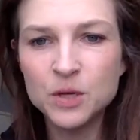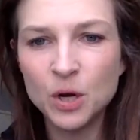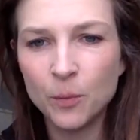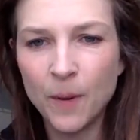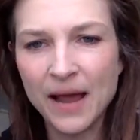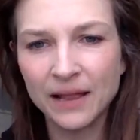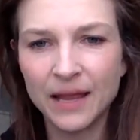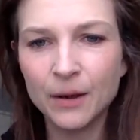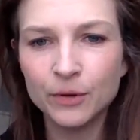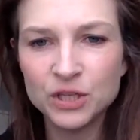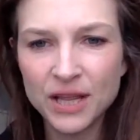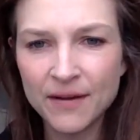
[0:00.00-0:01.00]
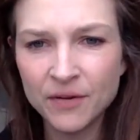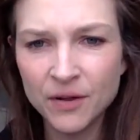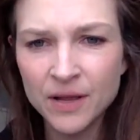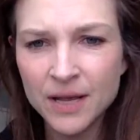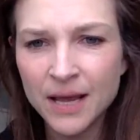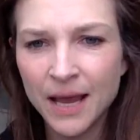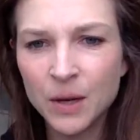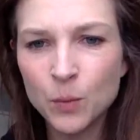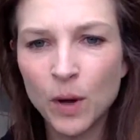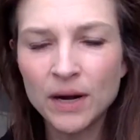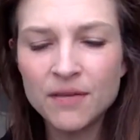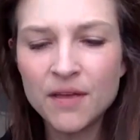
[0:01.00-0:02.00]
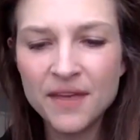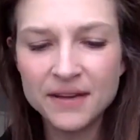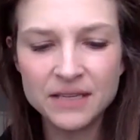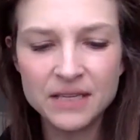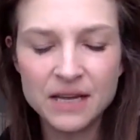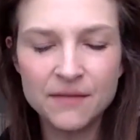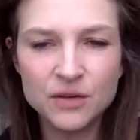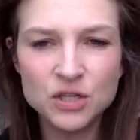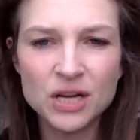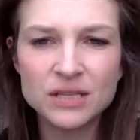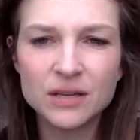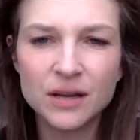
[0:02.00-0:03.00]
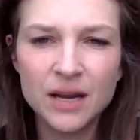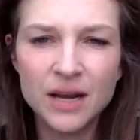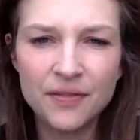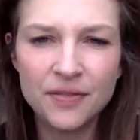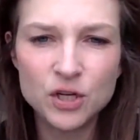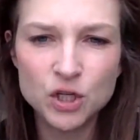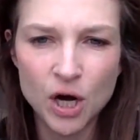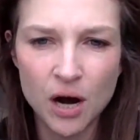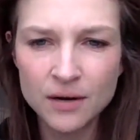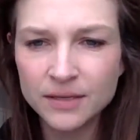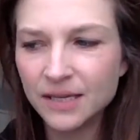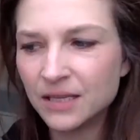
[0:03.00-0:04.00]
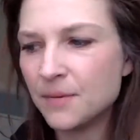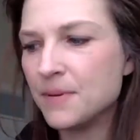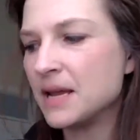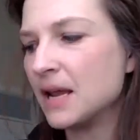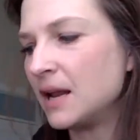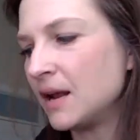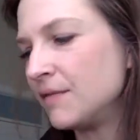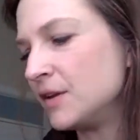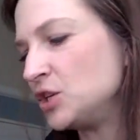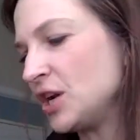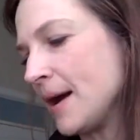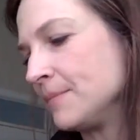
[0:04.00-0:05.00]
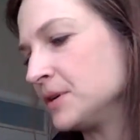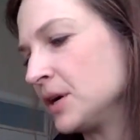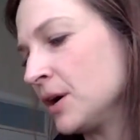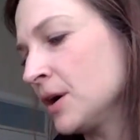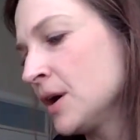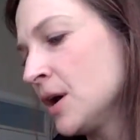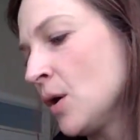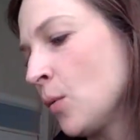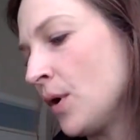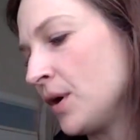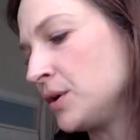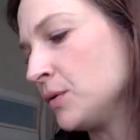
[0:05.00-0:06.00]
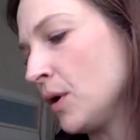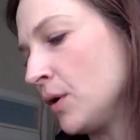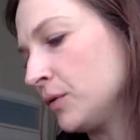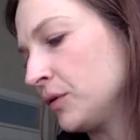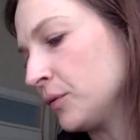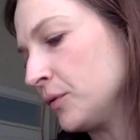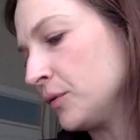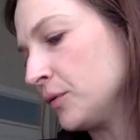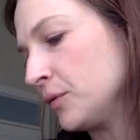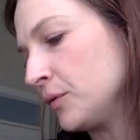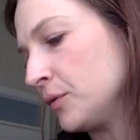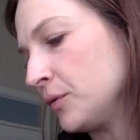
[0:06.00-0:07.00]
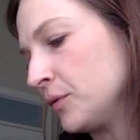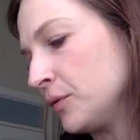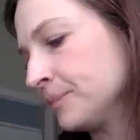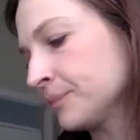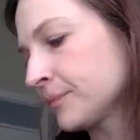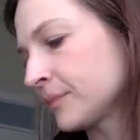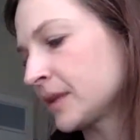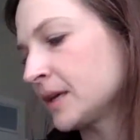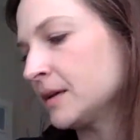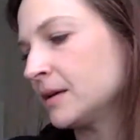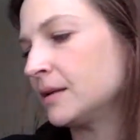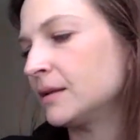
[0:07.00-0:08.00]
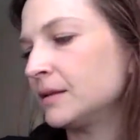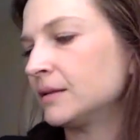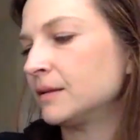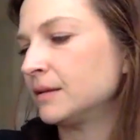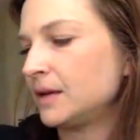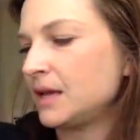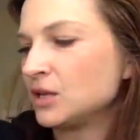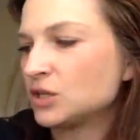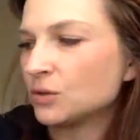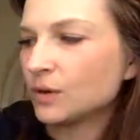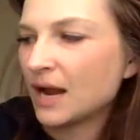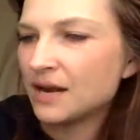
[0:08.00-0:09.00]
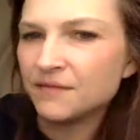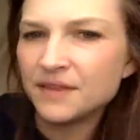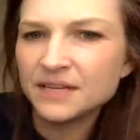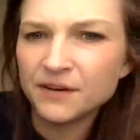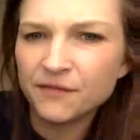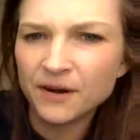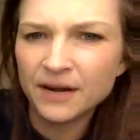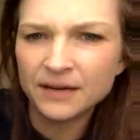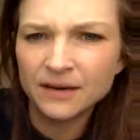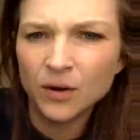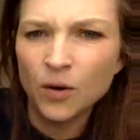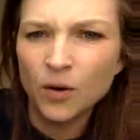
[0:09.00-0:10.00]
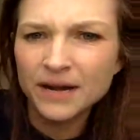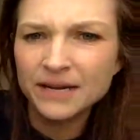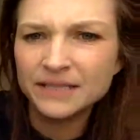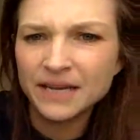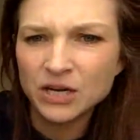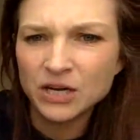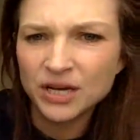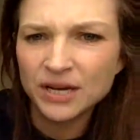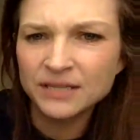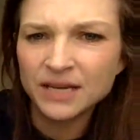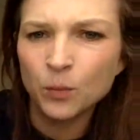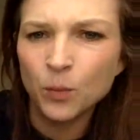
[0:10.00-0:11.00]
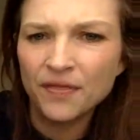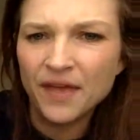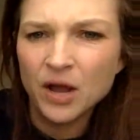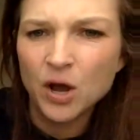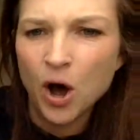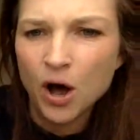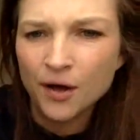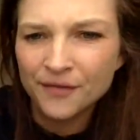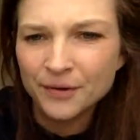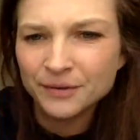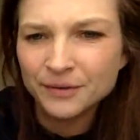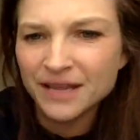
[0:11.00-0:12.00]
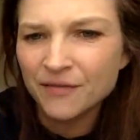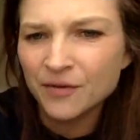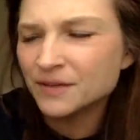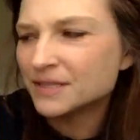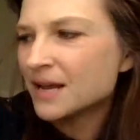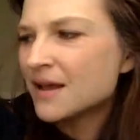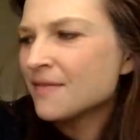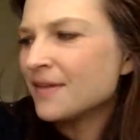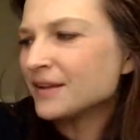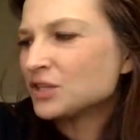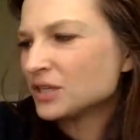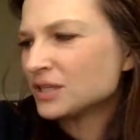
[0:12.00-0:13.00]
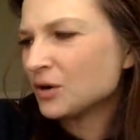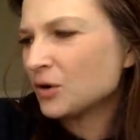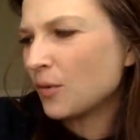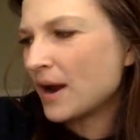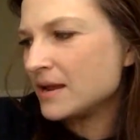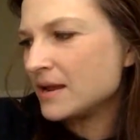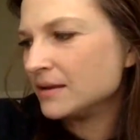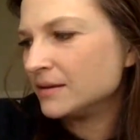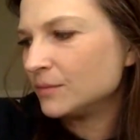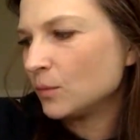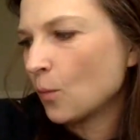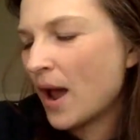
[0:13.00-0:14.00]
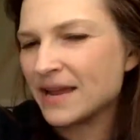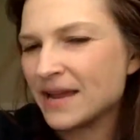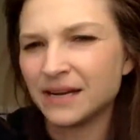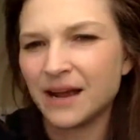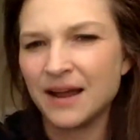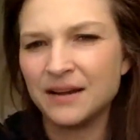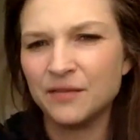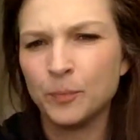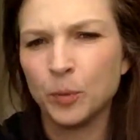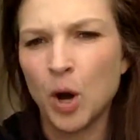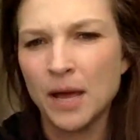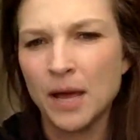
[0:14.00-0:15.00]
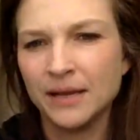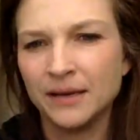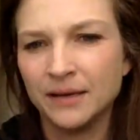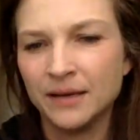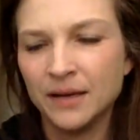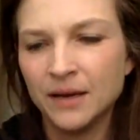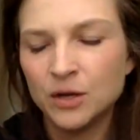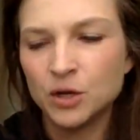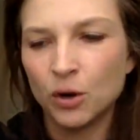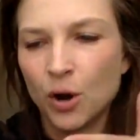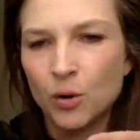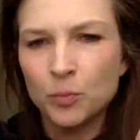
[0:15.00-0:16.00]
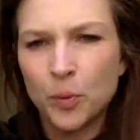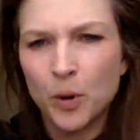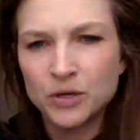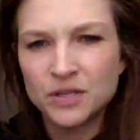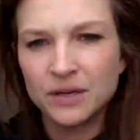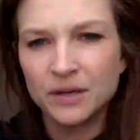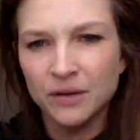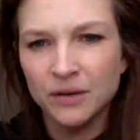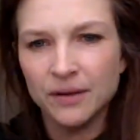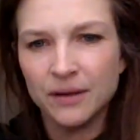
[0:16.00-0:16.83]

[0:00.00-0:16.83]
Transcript: by language level. And one of the things is even just looking at the charts at the beginning of the chapter, where you go through the each kind of the different organizations and what they call those levels. That's just a great way to kind of broaden your own personal